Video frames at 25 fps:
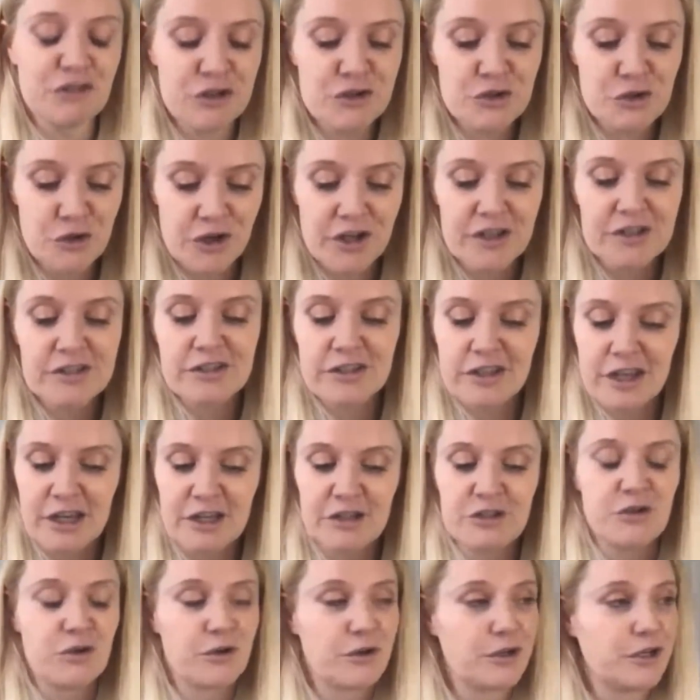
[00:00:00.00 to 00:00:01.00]
saw a
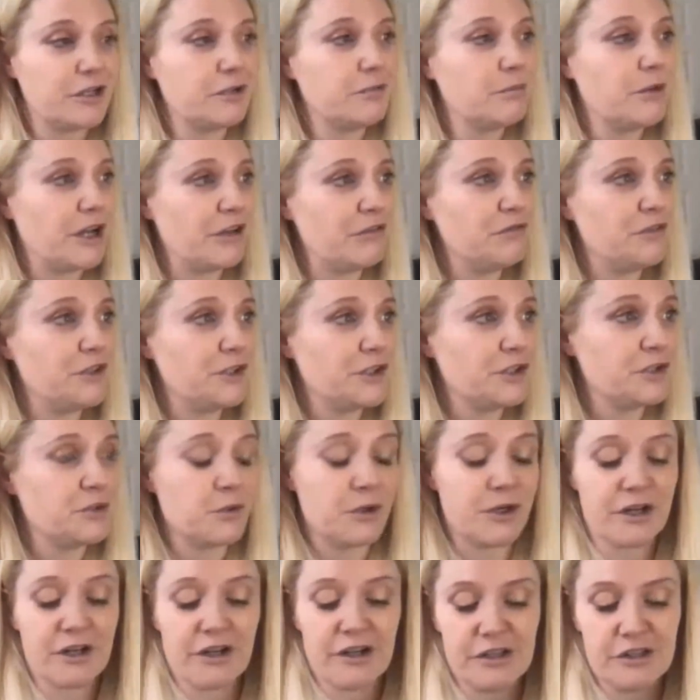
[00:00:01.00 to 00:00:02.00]
snake during my field
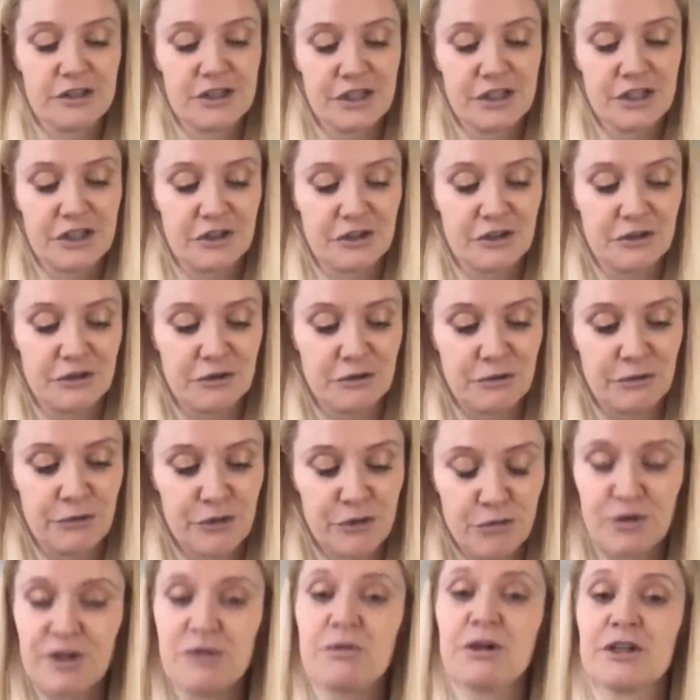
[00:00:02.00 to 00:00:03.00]
work until
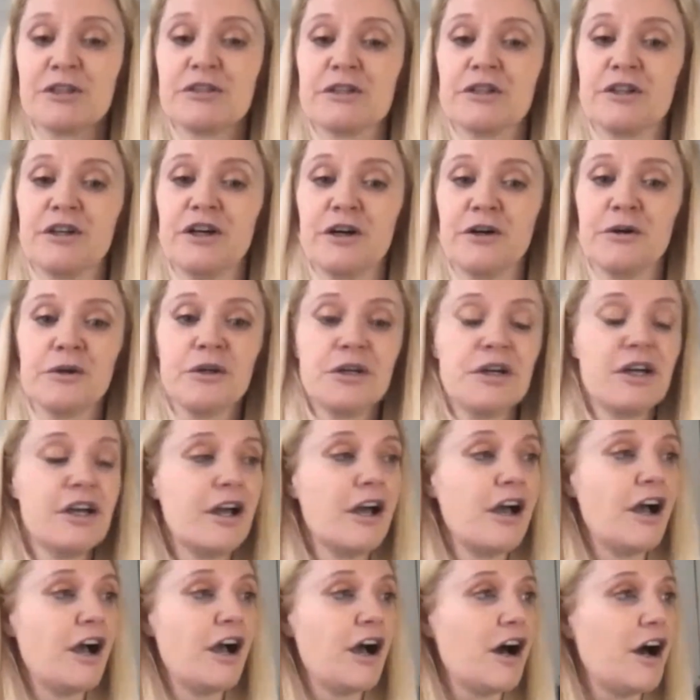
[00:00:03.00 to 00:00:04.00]
3 months ago.
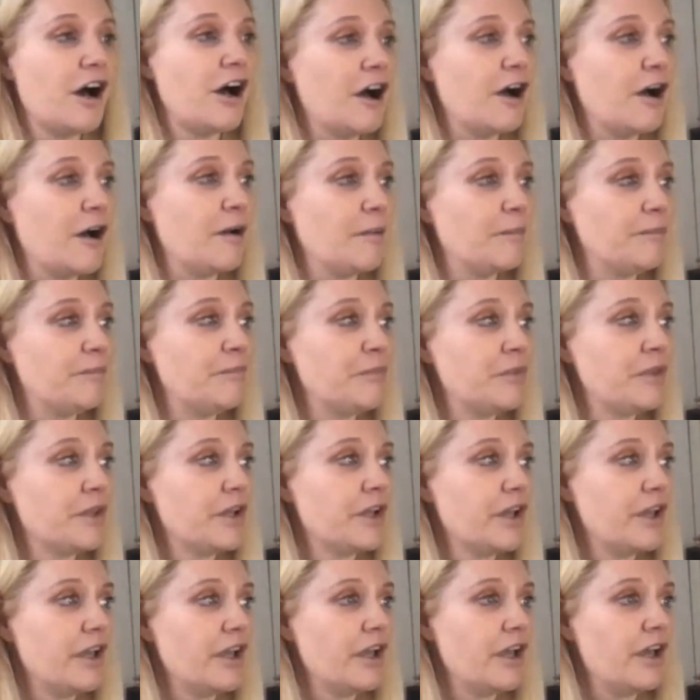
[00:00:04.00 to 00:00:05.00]
Um,
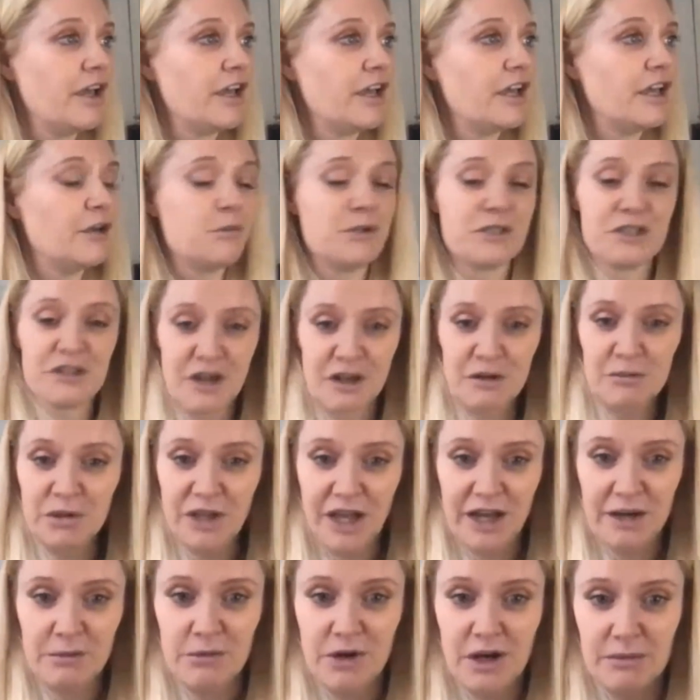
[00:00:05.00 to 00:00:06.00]
it was not a
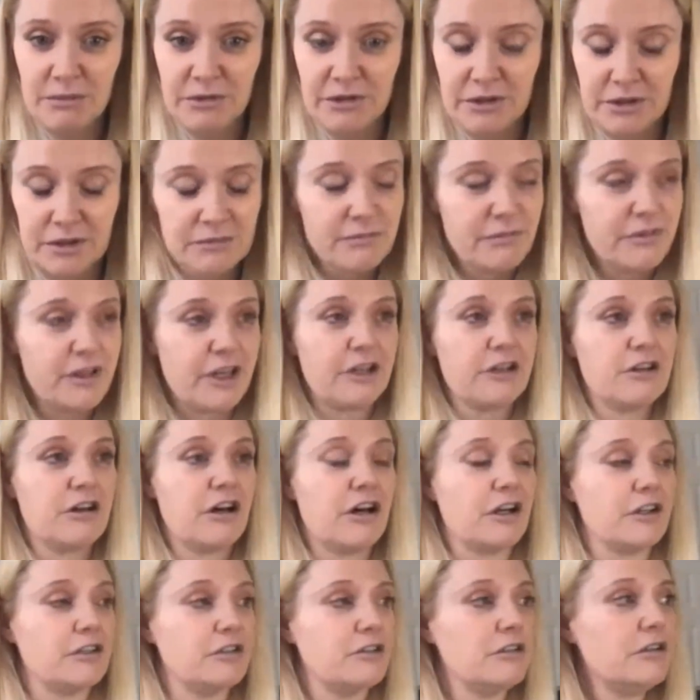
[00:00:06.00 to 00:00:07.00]
black mamba, thank
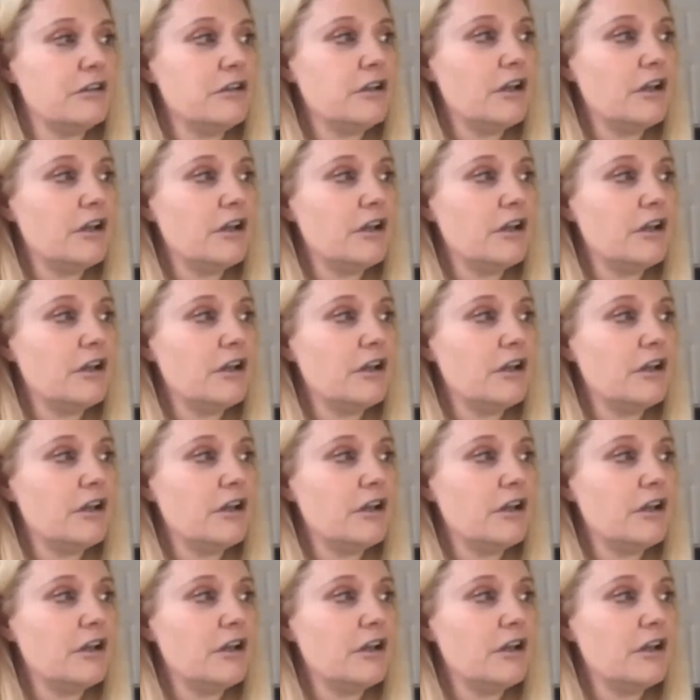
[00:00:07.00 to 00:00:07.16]
God.